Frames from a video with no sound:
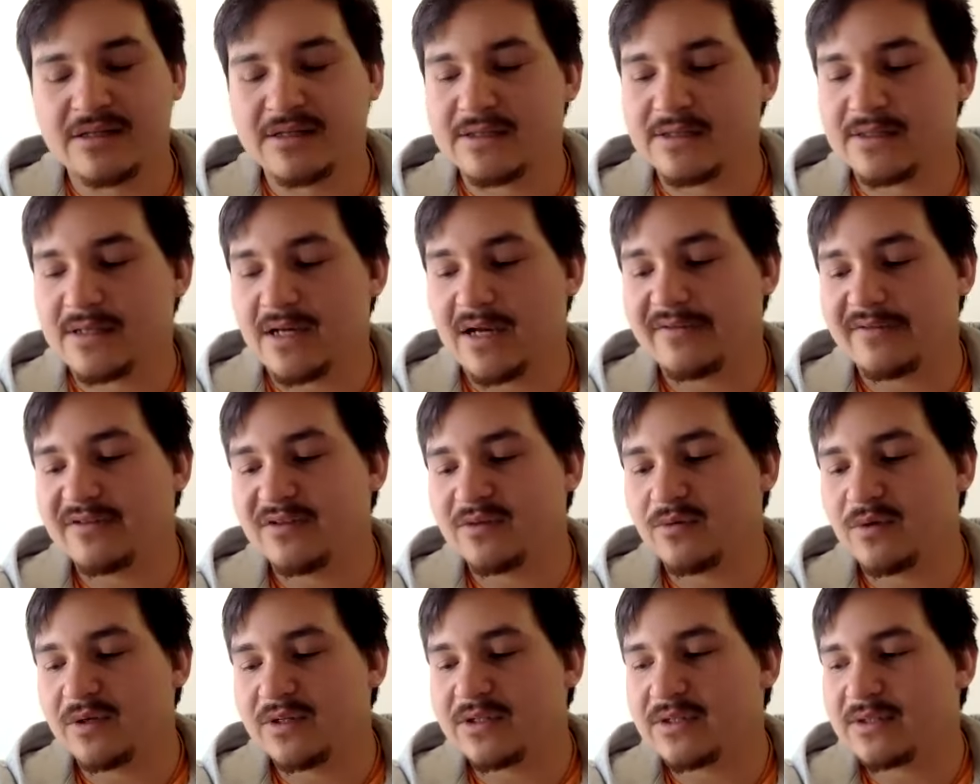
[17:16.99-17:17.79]
This is
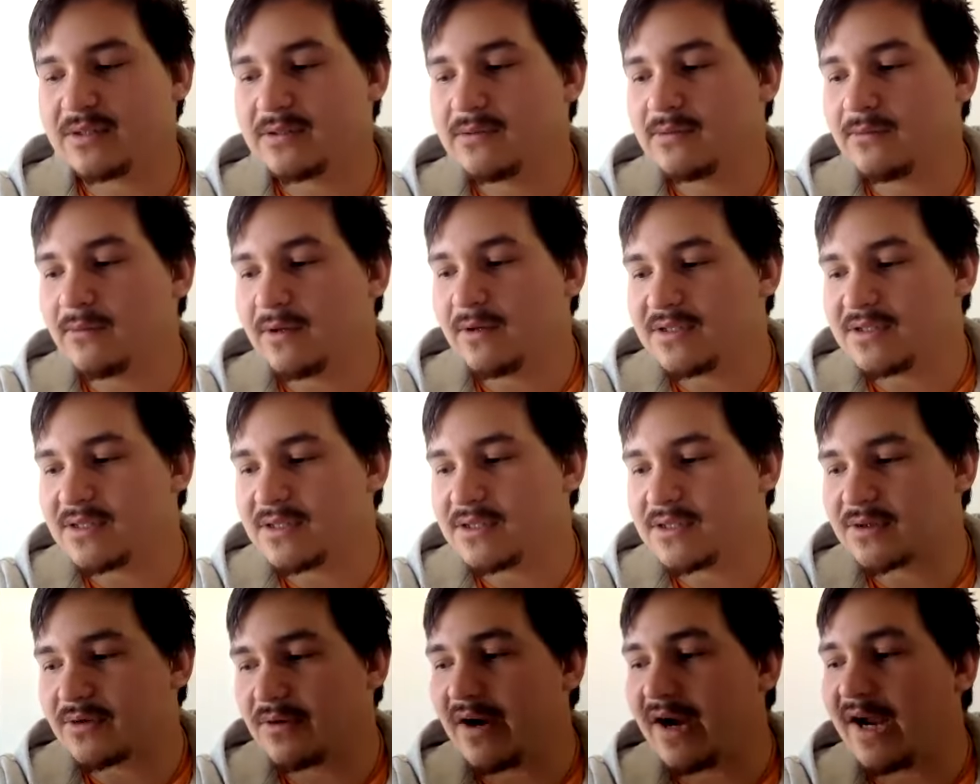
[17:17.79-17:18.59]
often what's
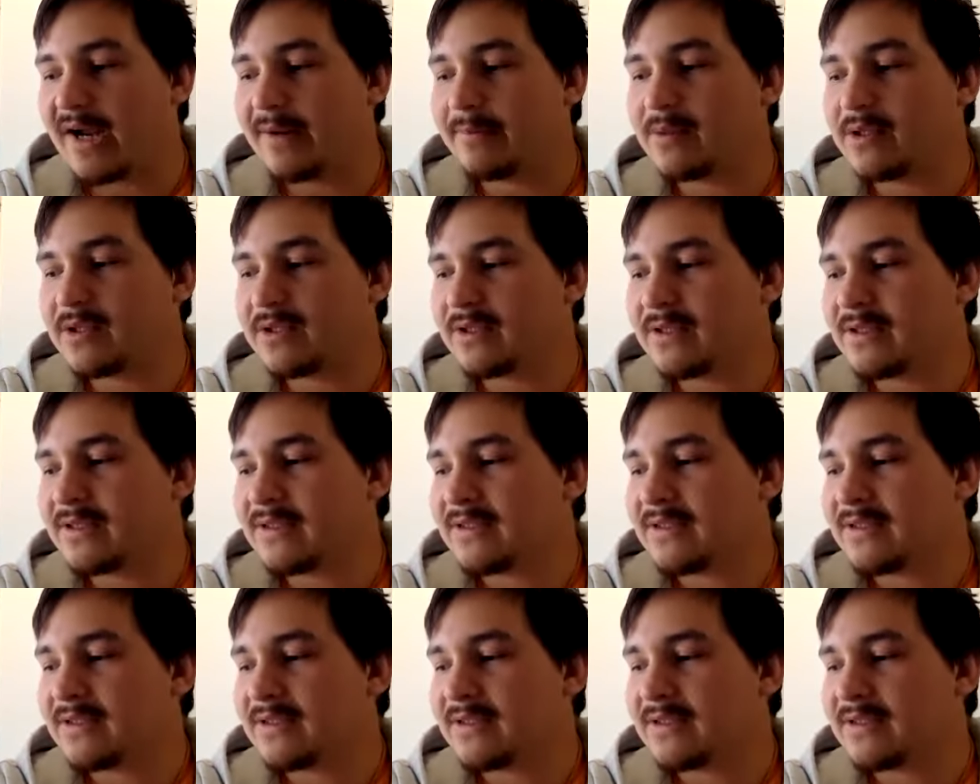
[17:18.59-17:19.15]
described.